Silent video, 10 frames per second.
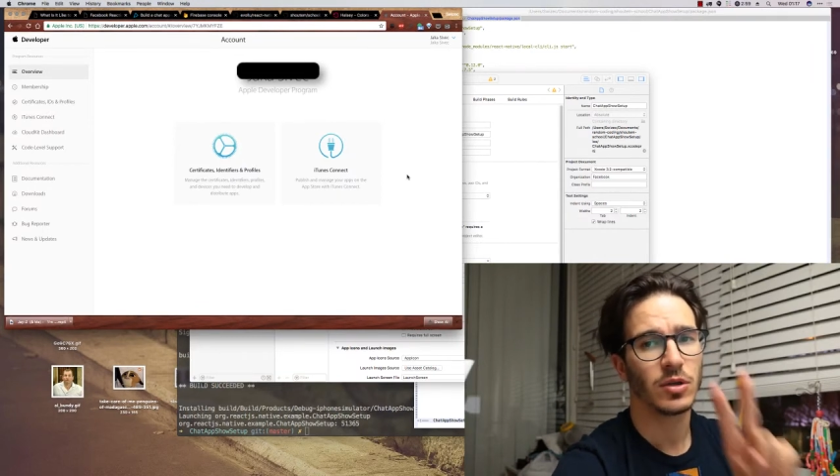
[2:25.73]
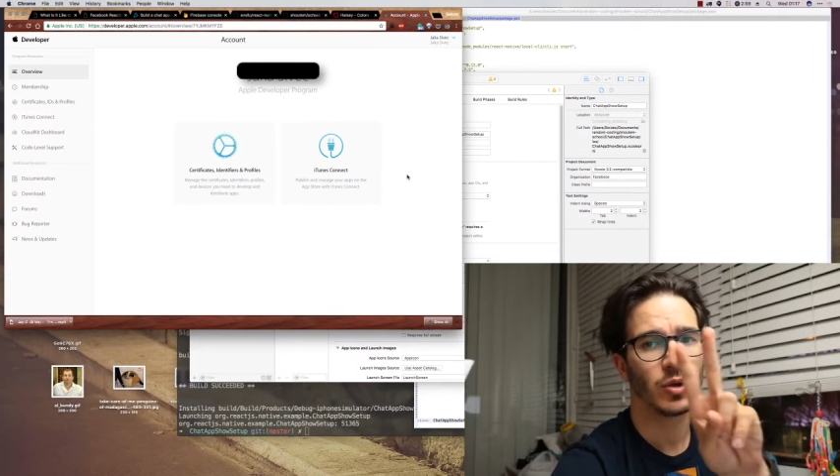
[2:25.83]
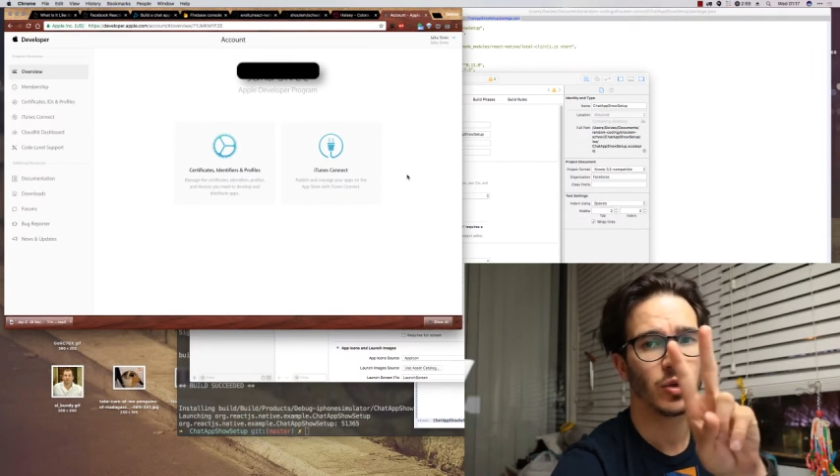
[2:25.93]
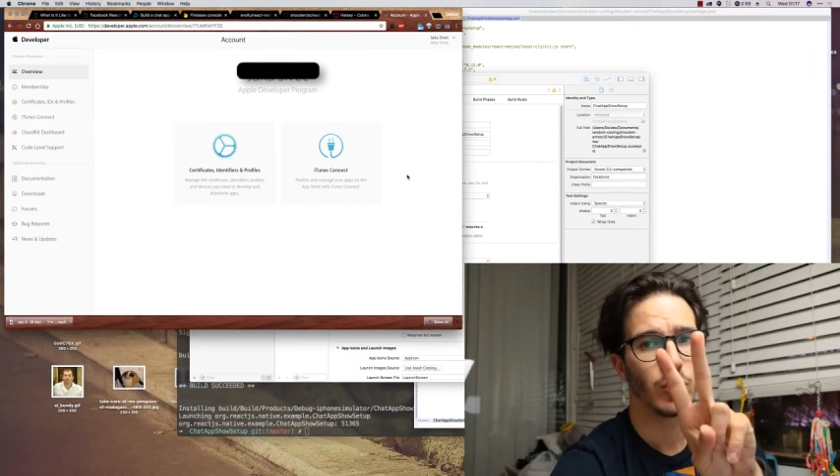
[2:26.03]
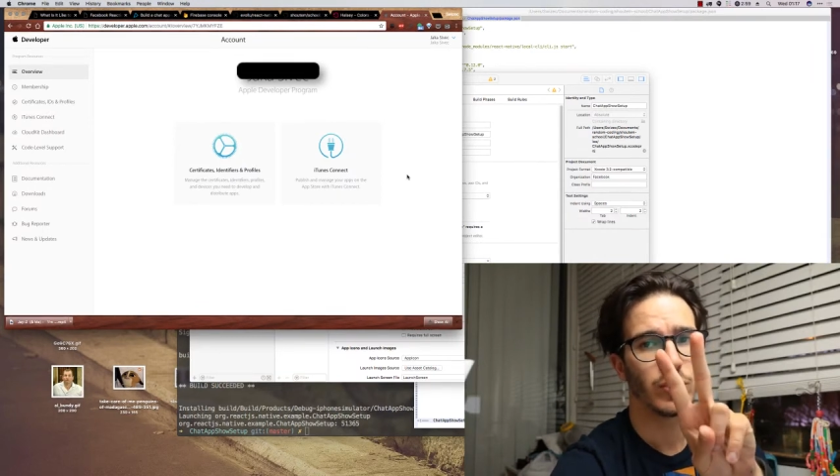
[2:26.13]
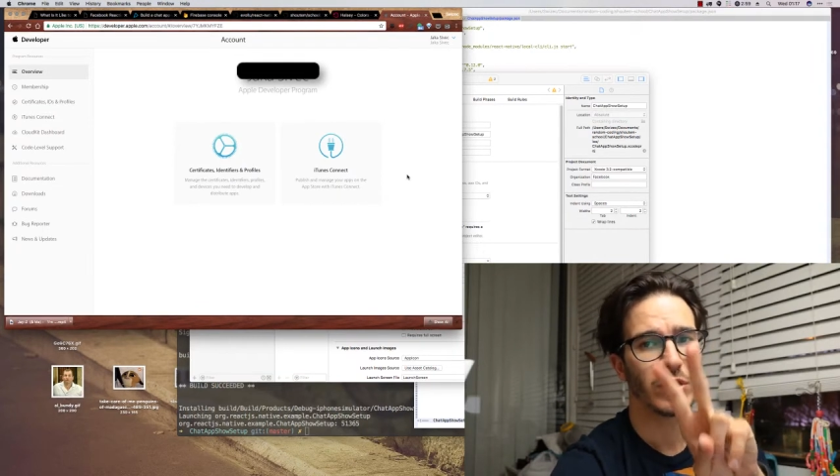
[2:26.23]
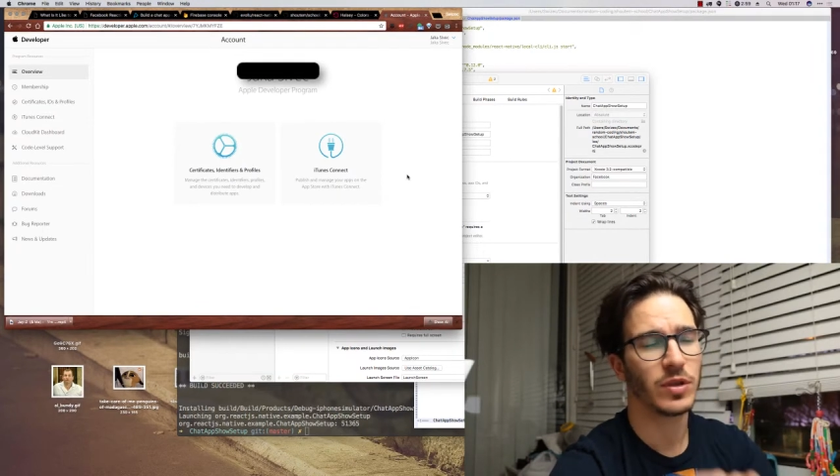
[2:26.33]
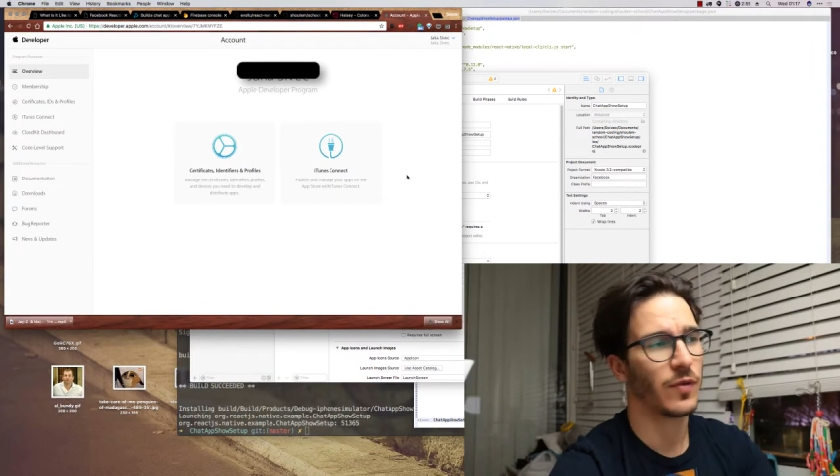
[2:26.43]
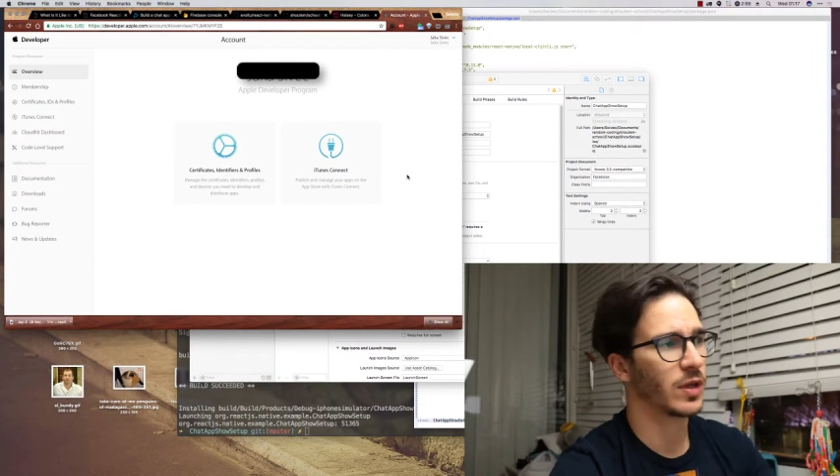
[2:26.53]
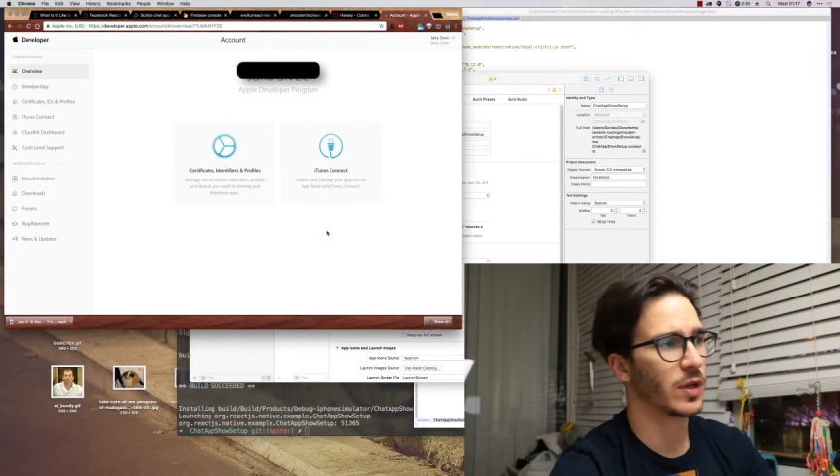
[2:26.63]
two
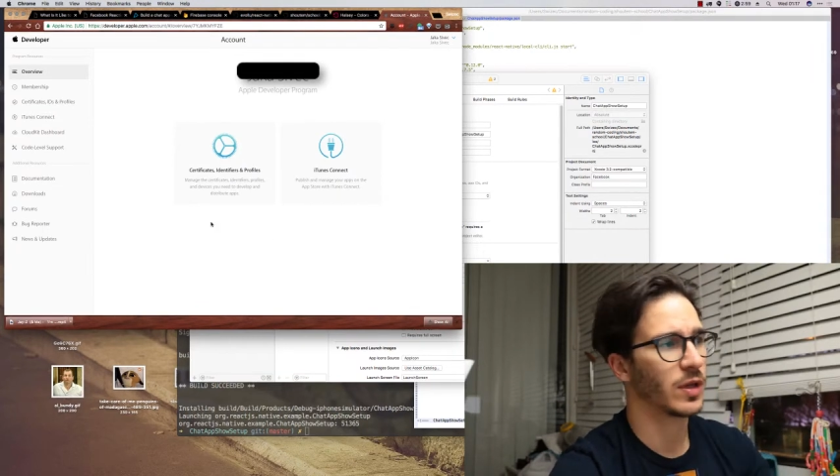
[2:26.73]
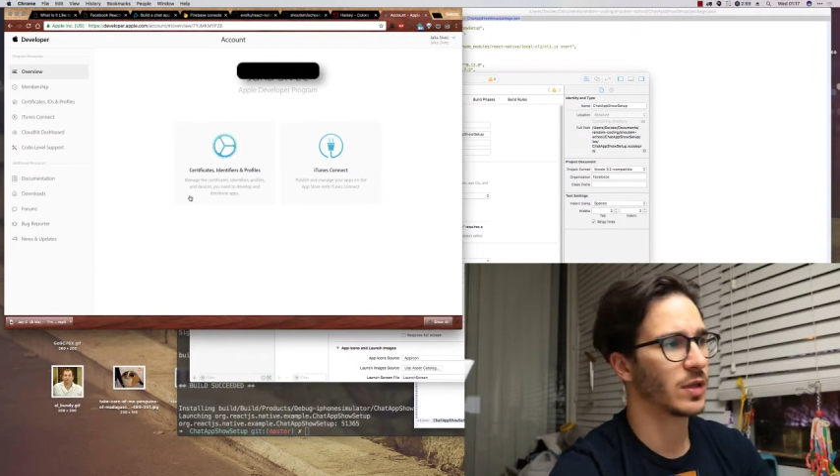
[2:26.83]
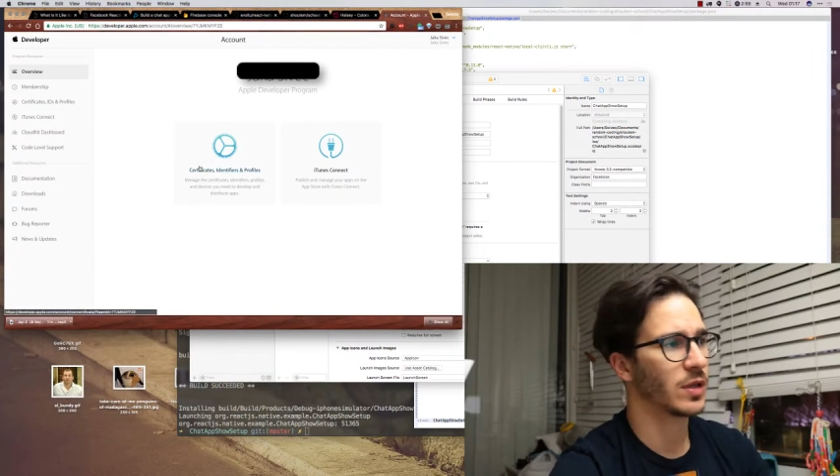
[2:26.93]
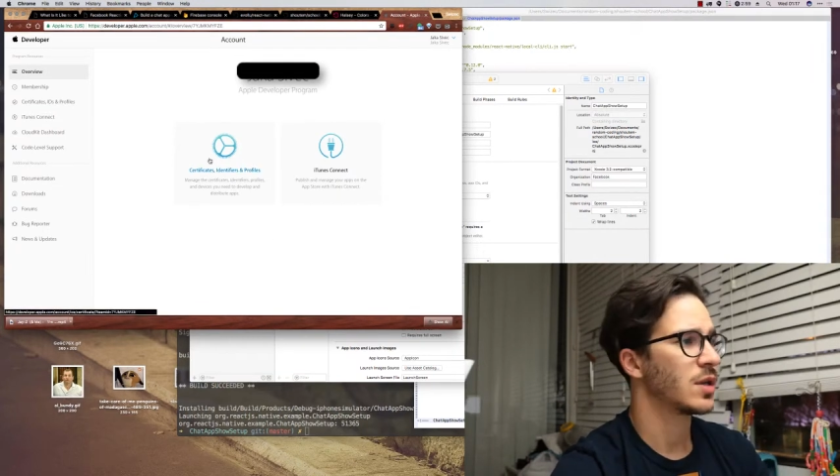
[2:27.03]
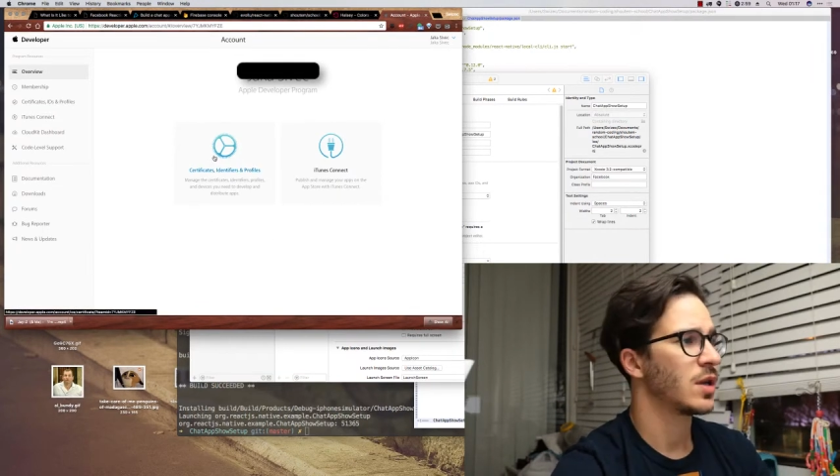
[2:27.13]
certificates.